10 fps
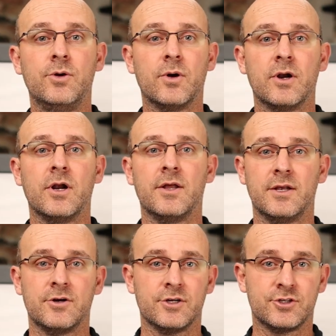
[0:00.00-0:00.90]
You are not
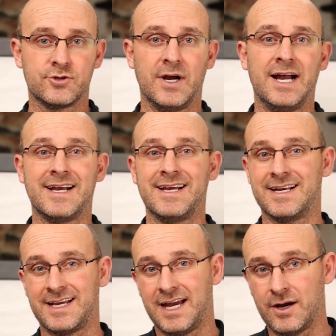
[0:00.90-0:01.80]
there to track and
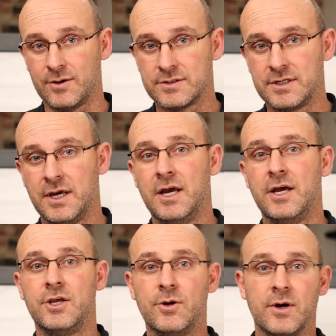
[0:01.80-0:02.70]
account.
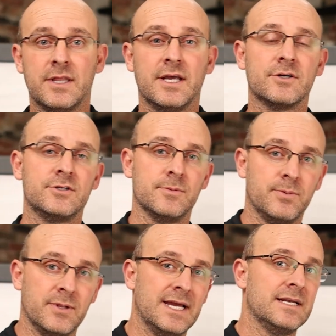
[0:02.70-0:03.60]
You are there to
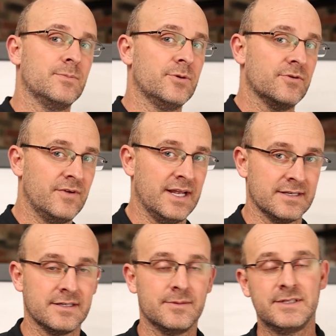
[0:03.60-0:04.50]
plan and
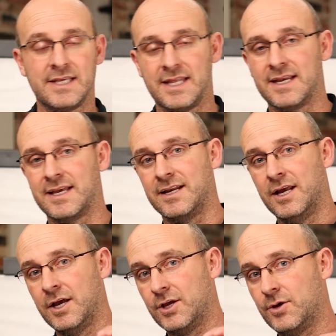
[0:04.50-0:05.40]
prevent. Let me say that again.
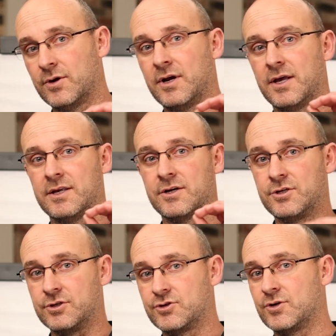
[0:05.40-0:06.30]
You are not there
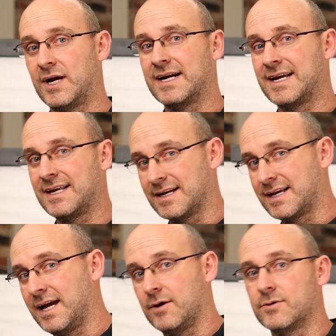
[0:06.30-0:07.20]
to track and
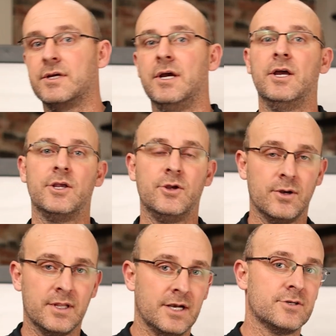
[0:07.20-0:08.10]
account. You
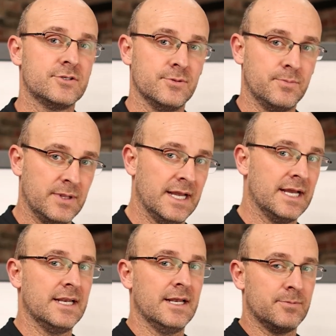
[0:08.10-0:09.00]
are there to
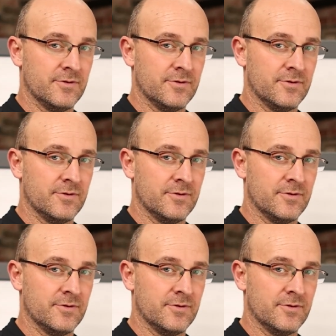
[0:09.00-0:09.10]
plan and